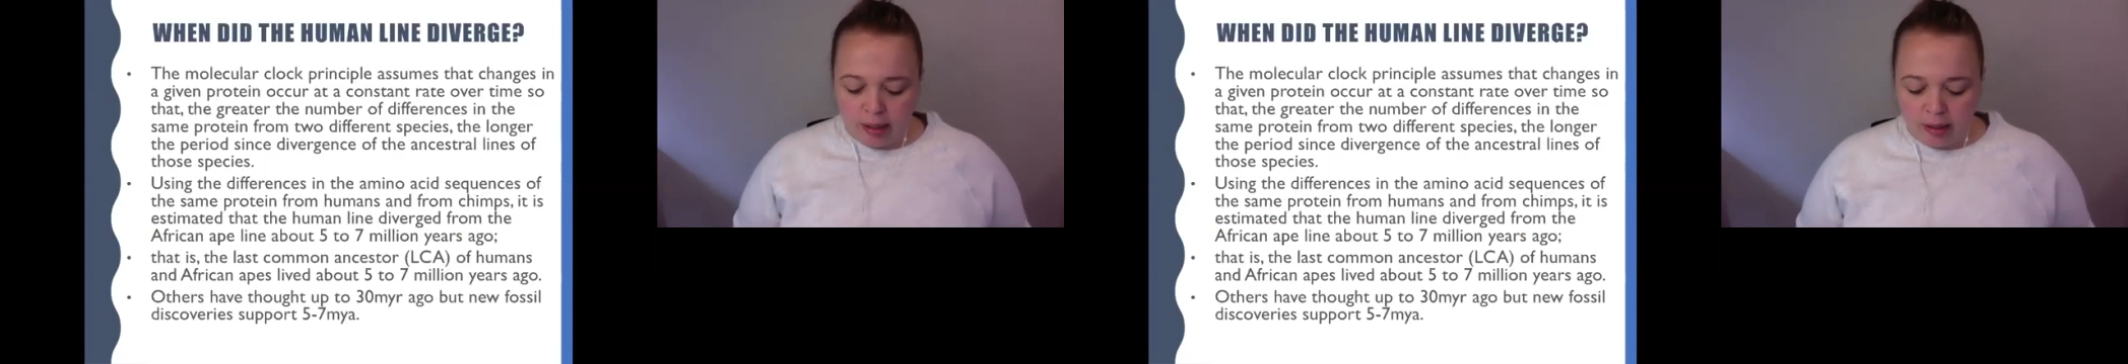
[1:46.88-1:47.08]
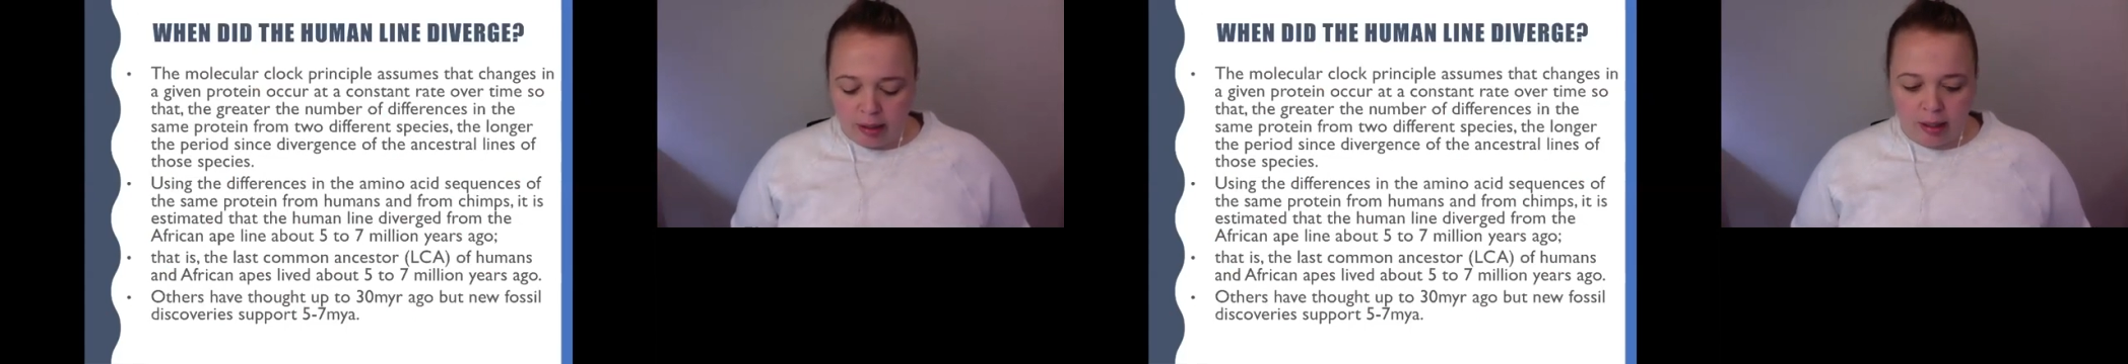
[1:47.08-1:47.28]

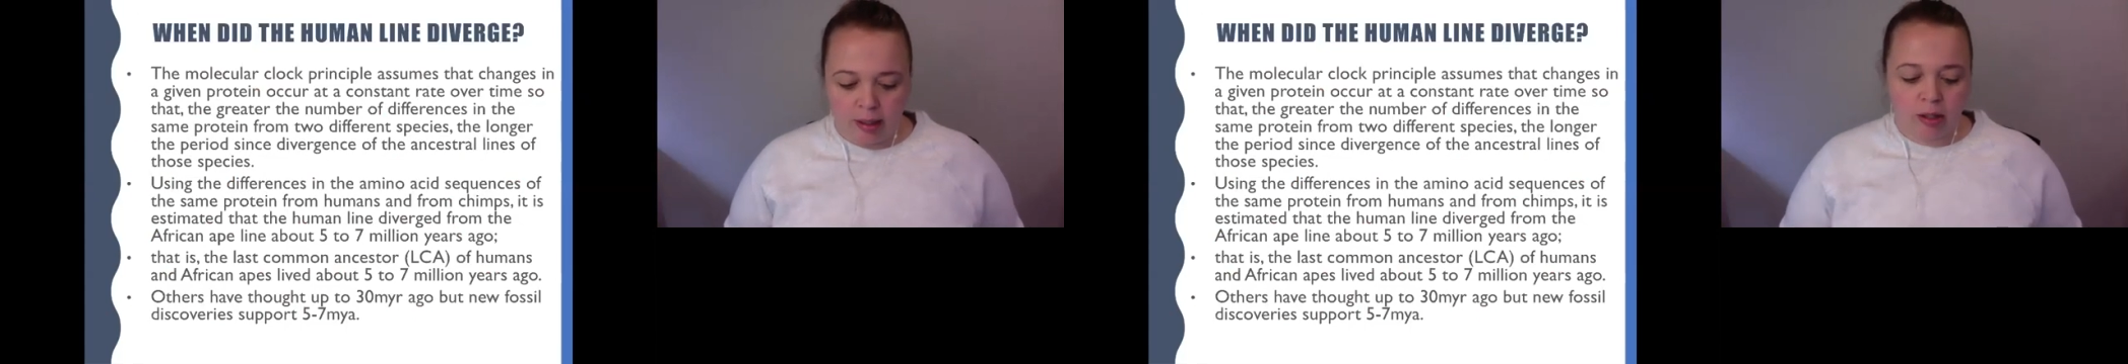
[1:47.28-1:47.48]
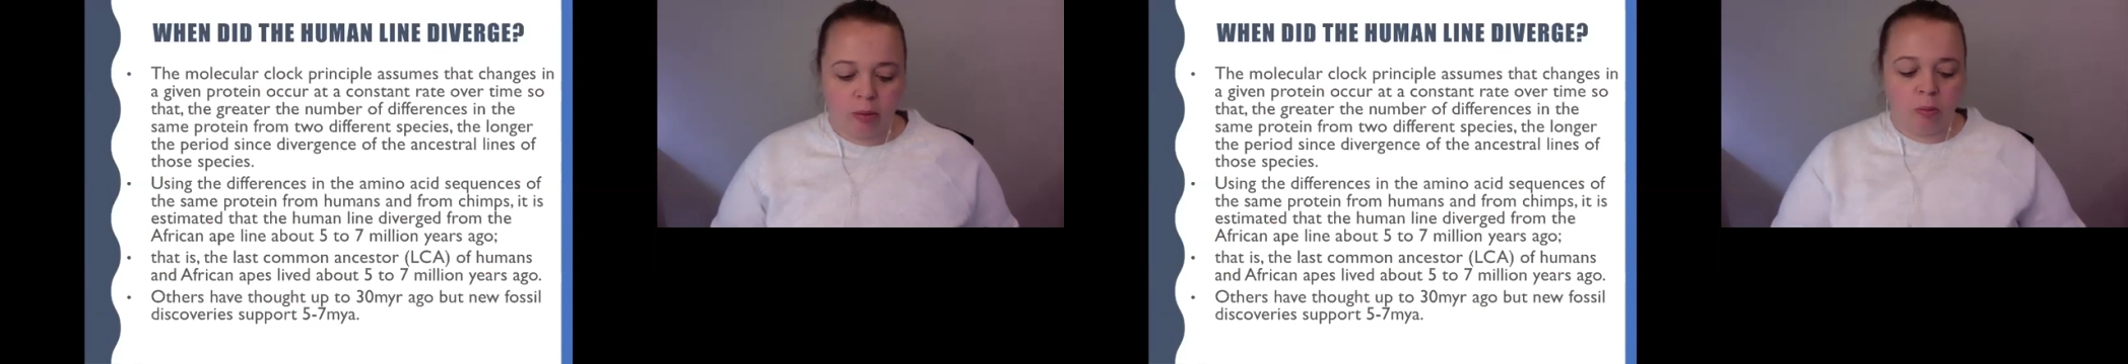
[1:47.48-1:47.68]
All right,
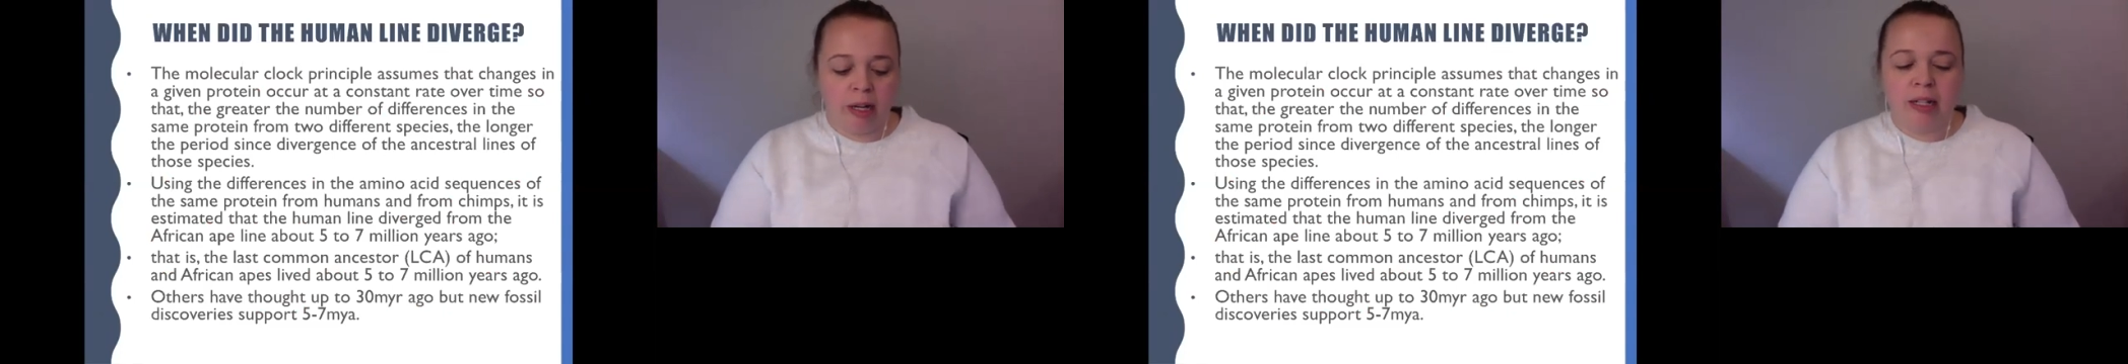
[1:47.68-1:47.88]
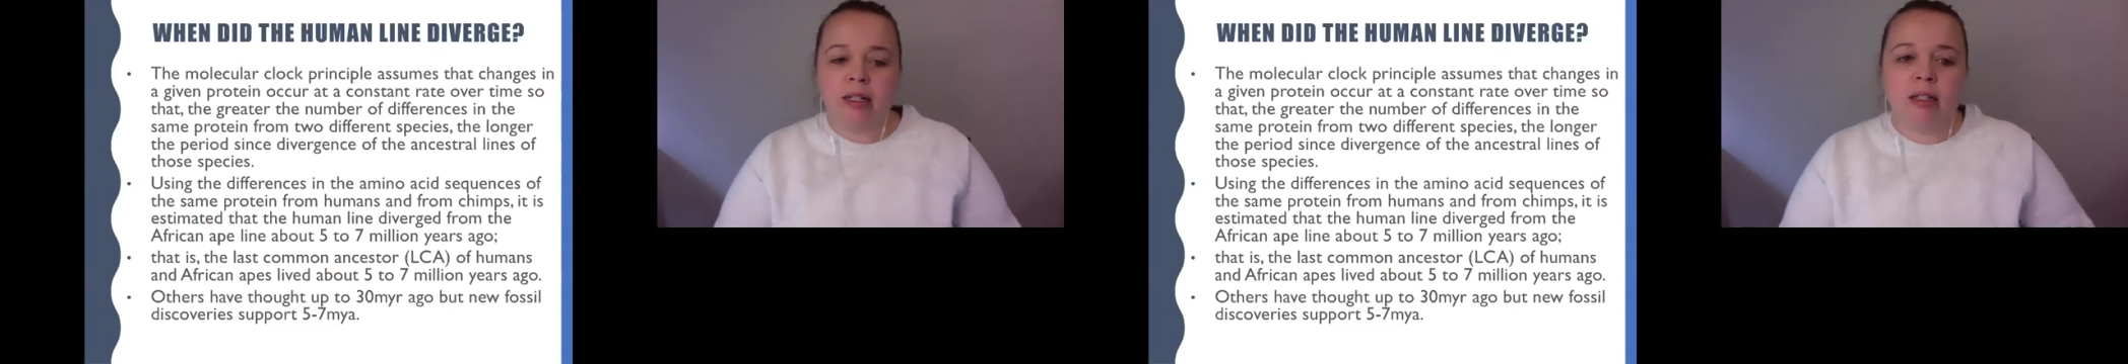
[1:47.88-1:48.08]
so
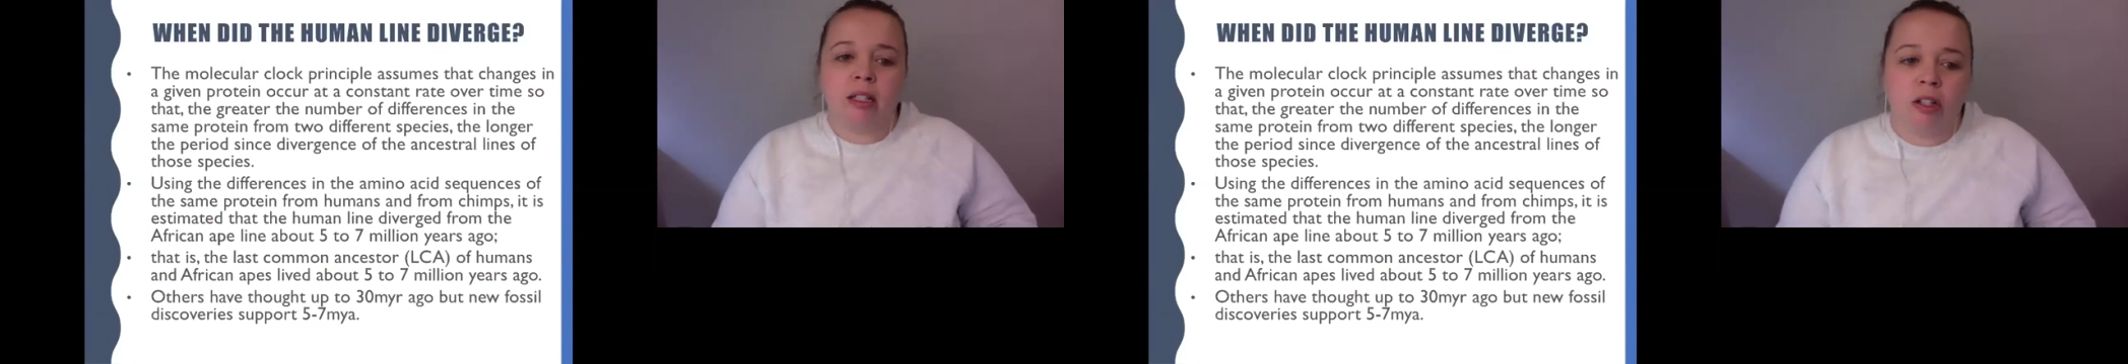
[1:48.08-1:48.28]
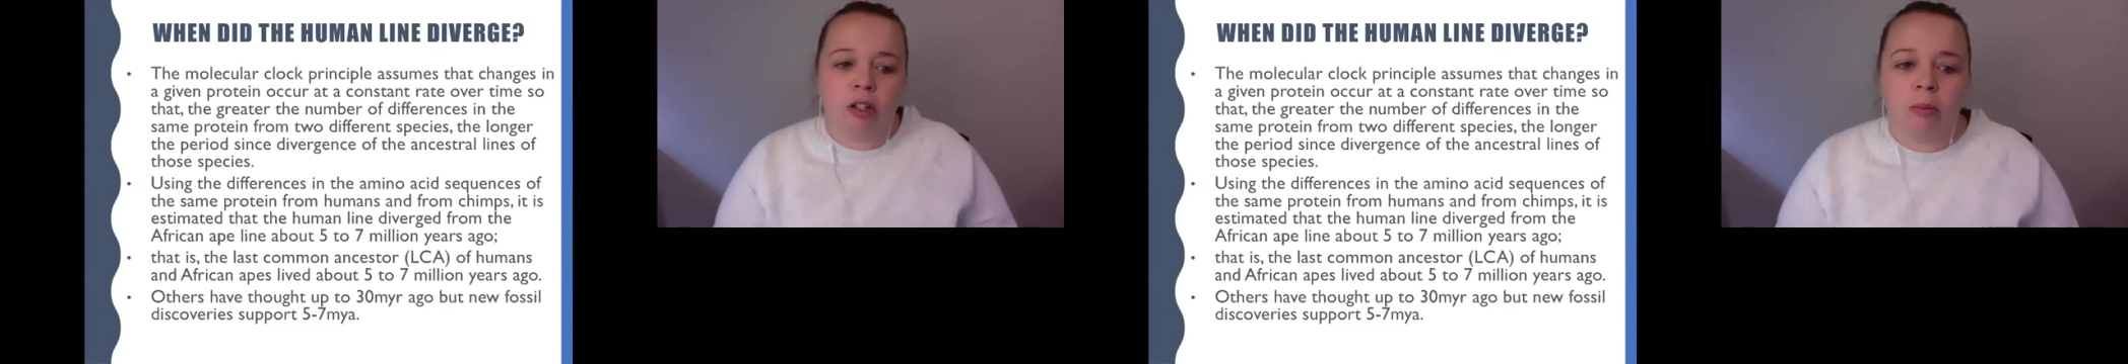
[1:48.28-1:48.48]
when did
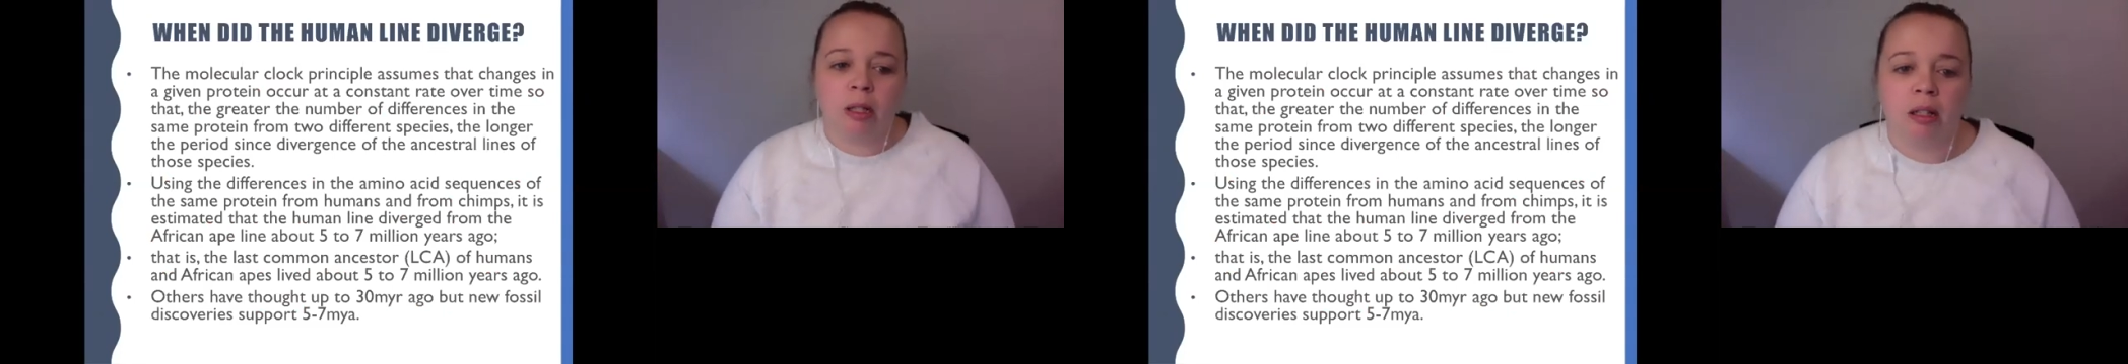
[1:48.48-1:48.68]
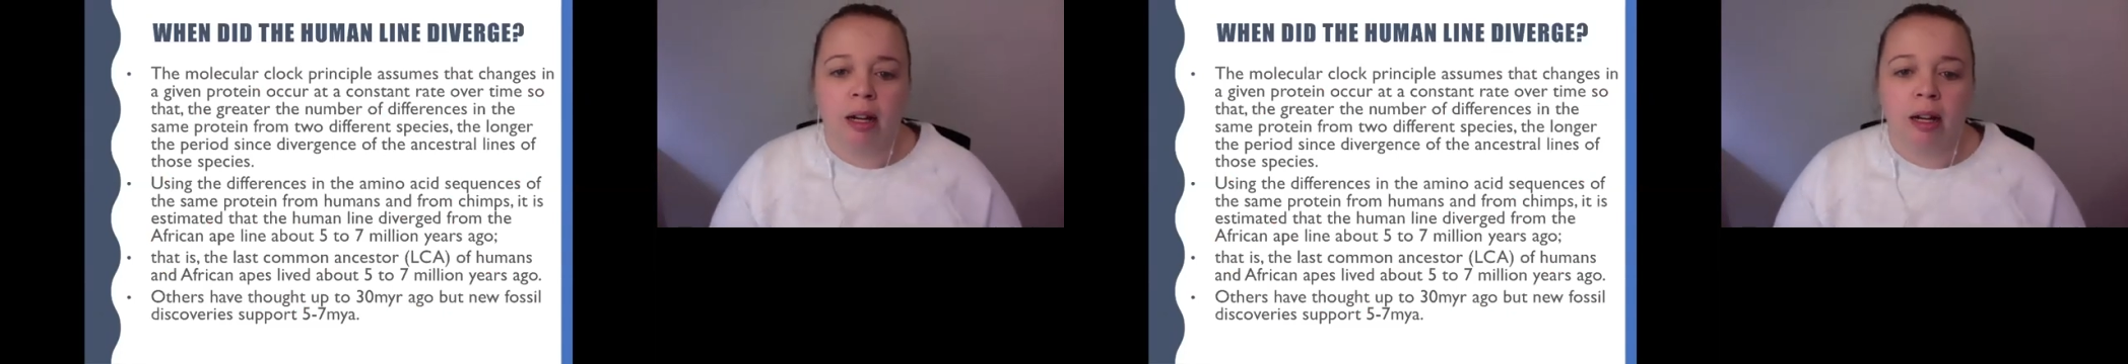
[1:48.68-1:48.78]
the human